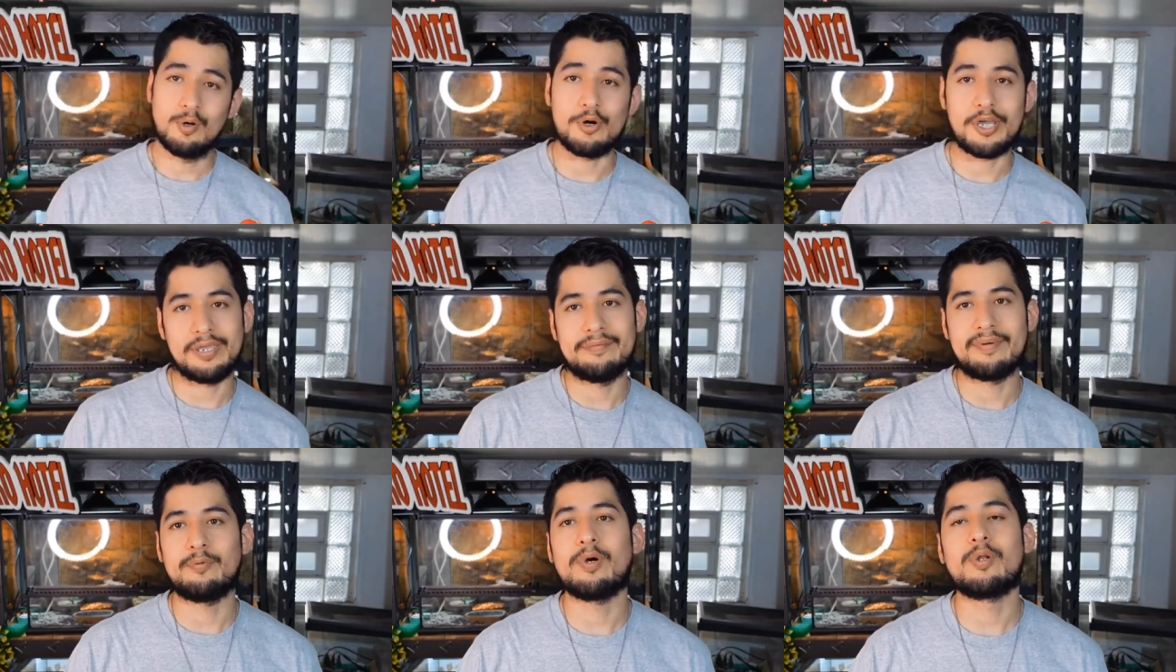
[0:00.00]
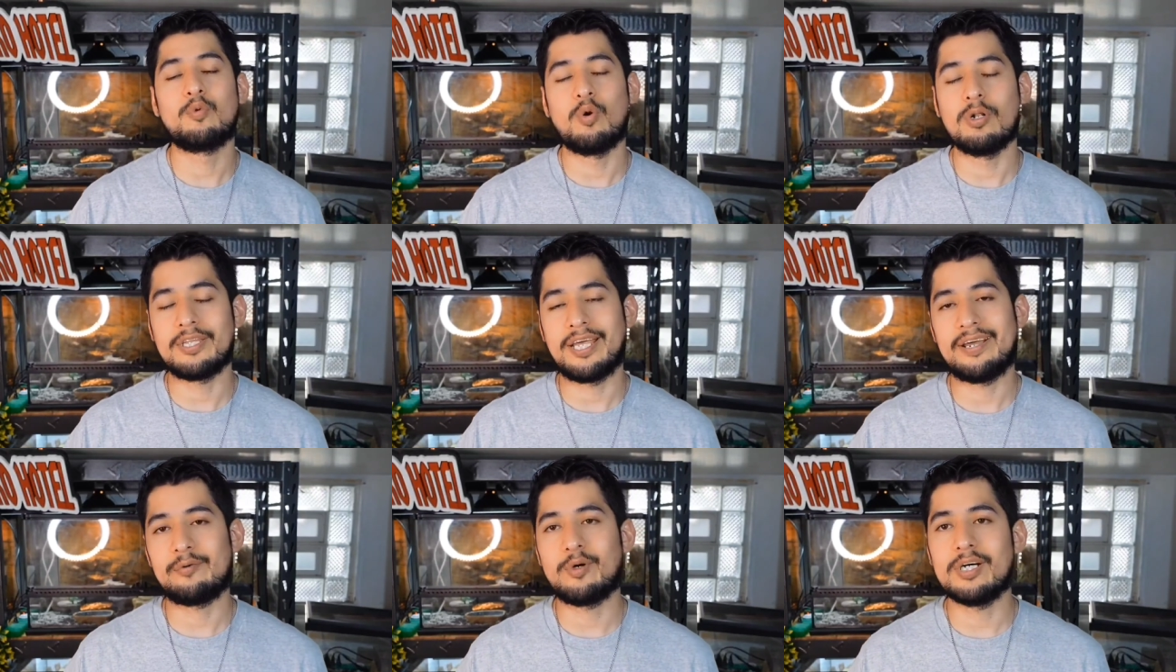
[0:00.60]
okay, everyone, well,
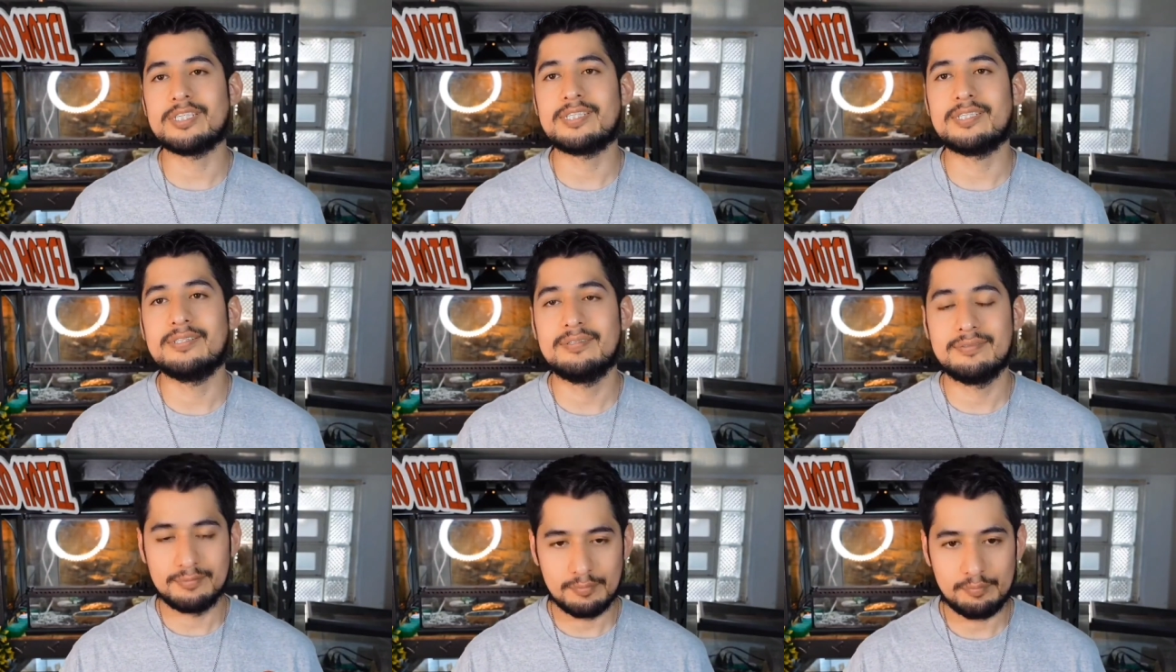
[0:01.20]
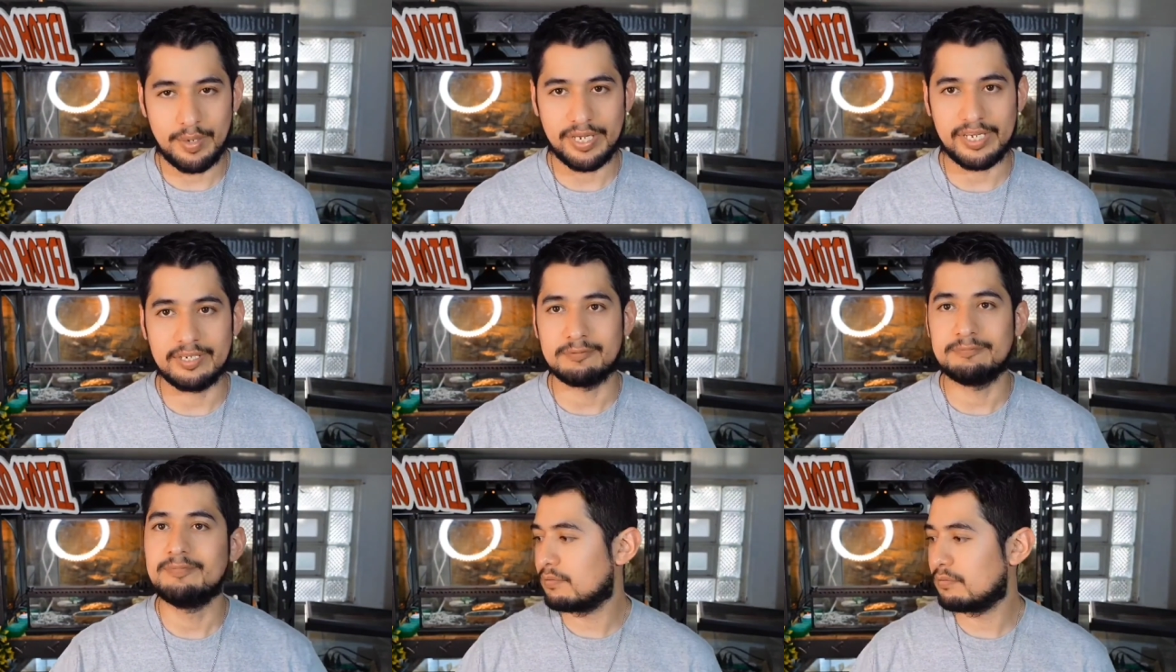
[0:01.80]
that was
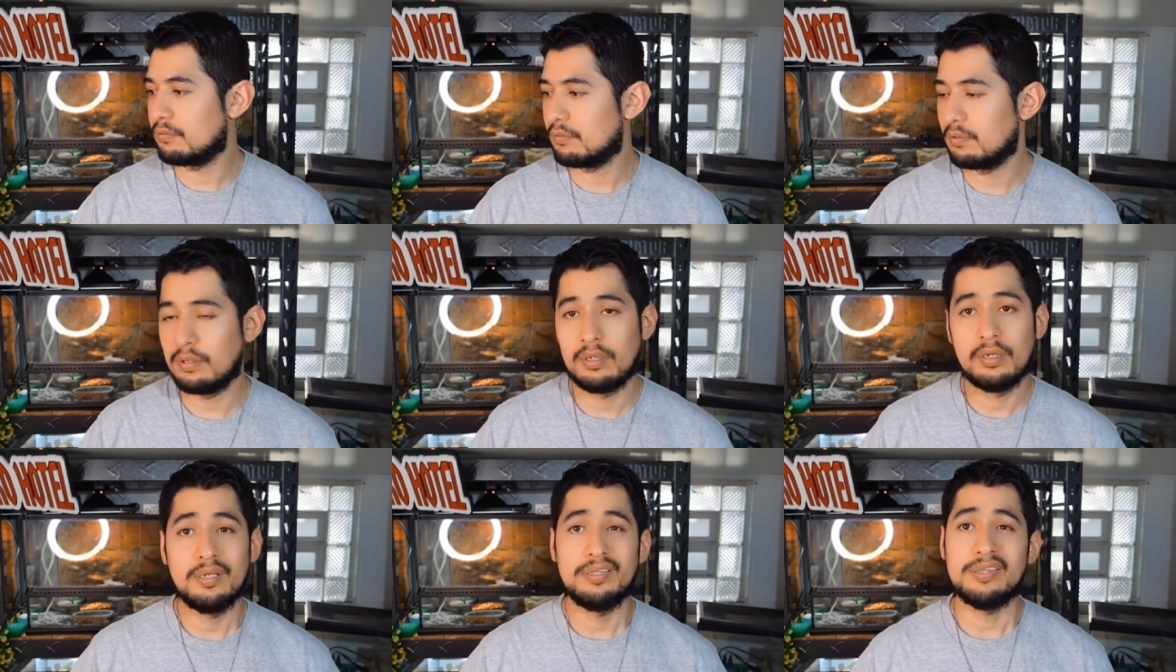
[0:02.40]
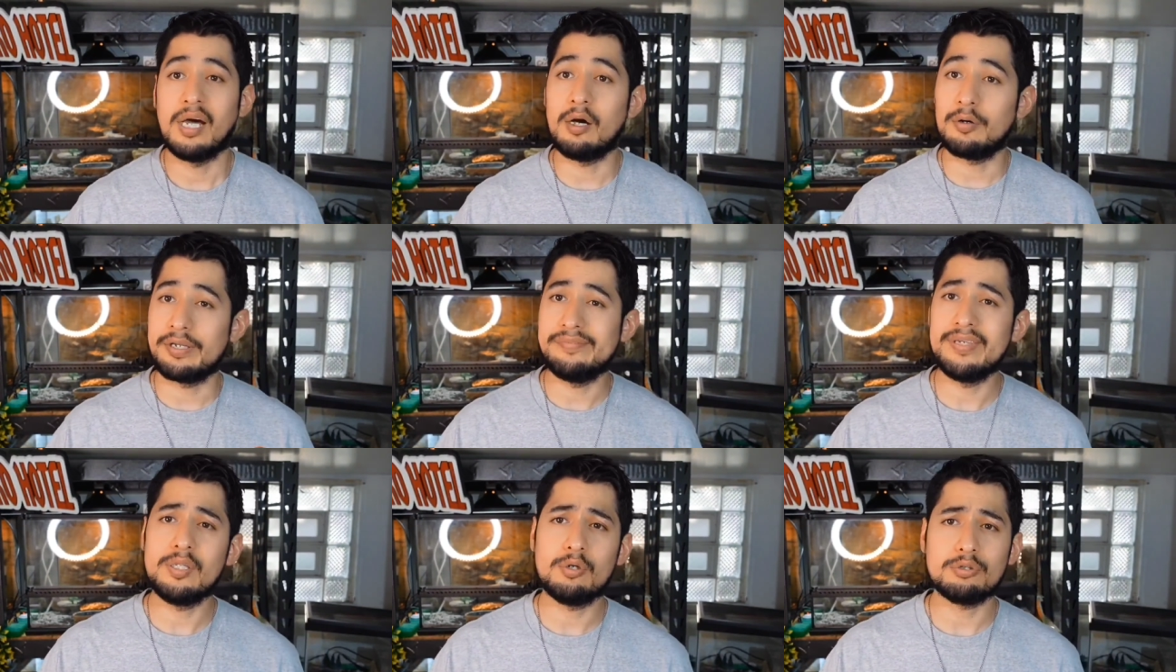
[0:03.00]
Bacon. Now,
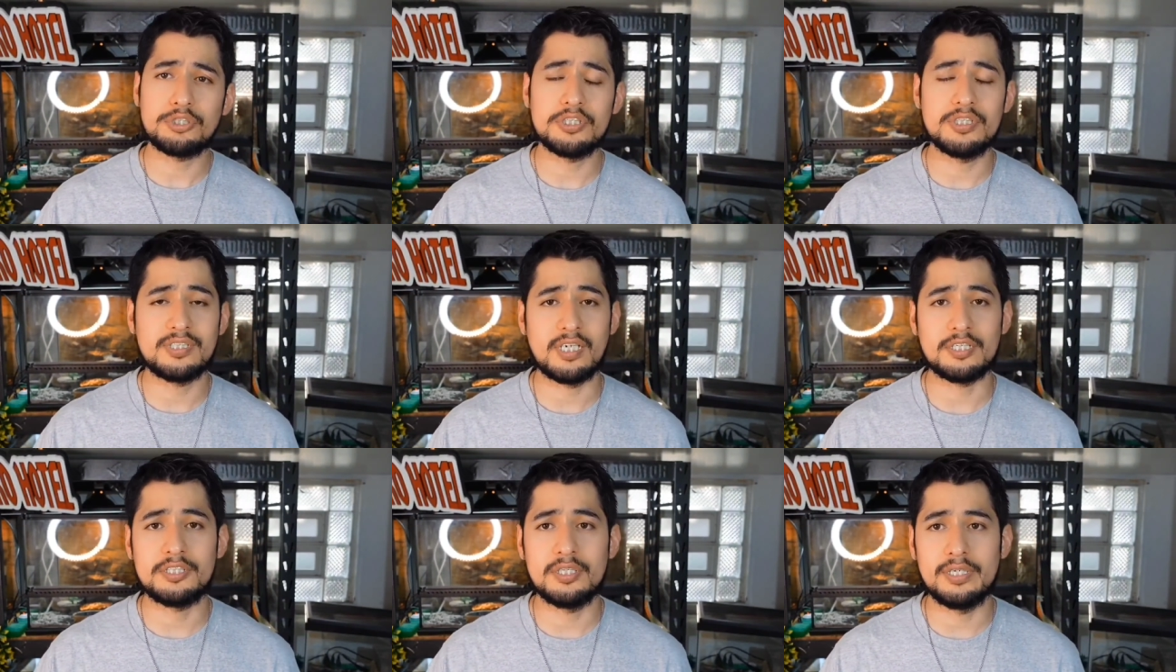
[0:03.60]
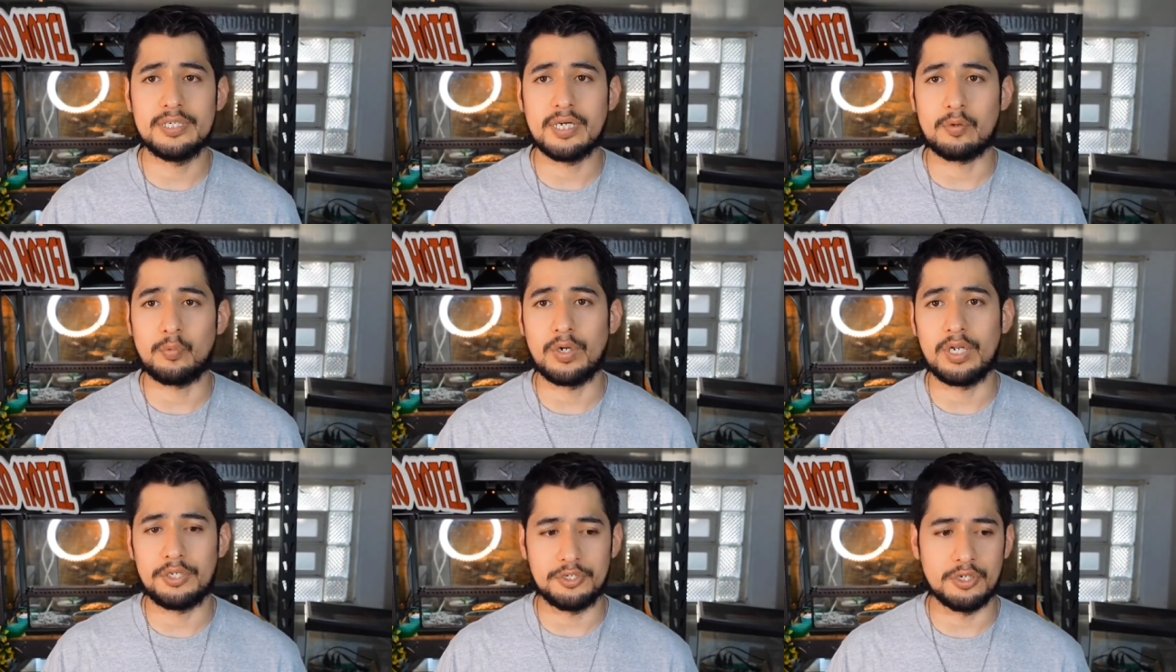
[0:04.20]
even though she's actually uh,
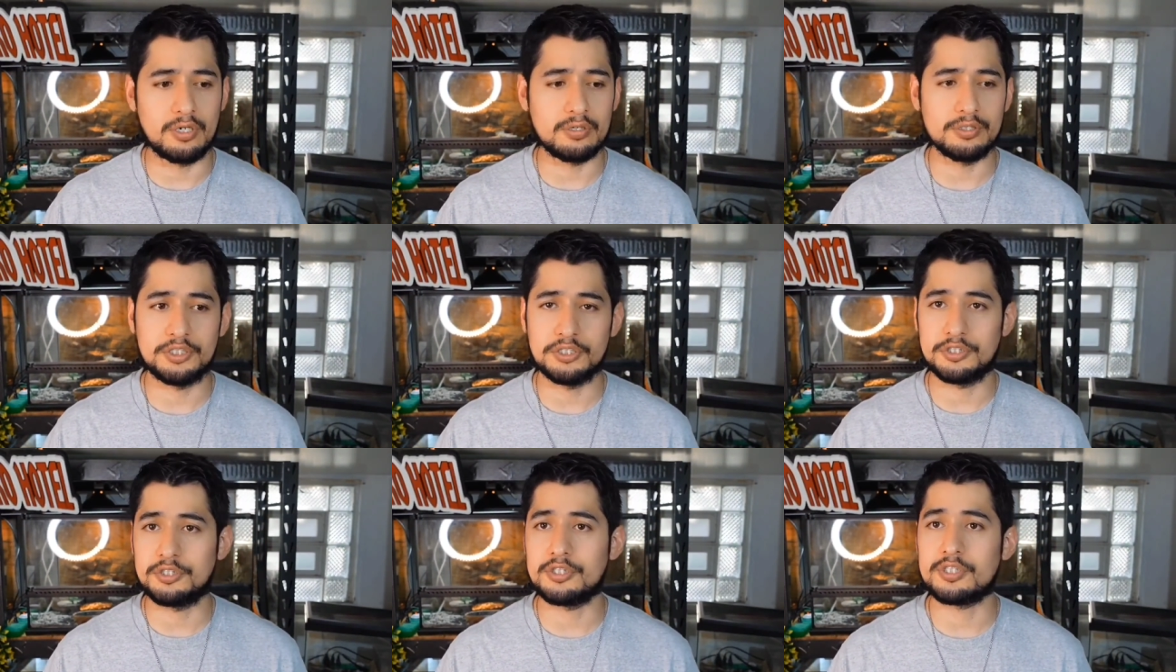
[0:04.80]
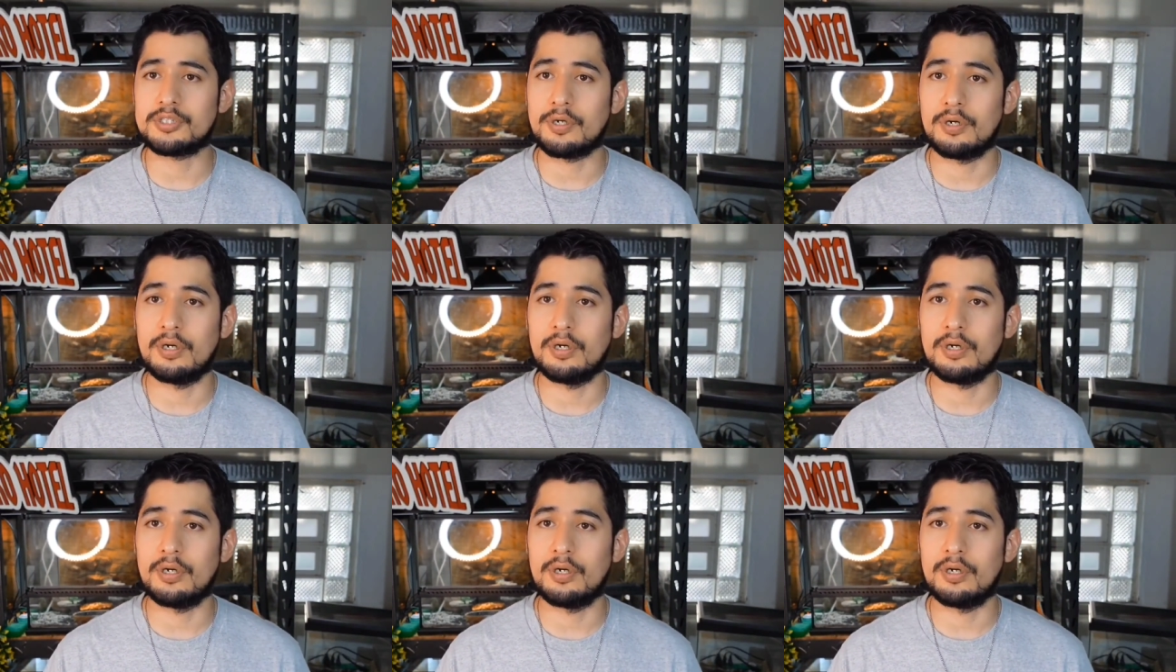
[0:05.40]
really young, she's just a,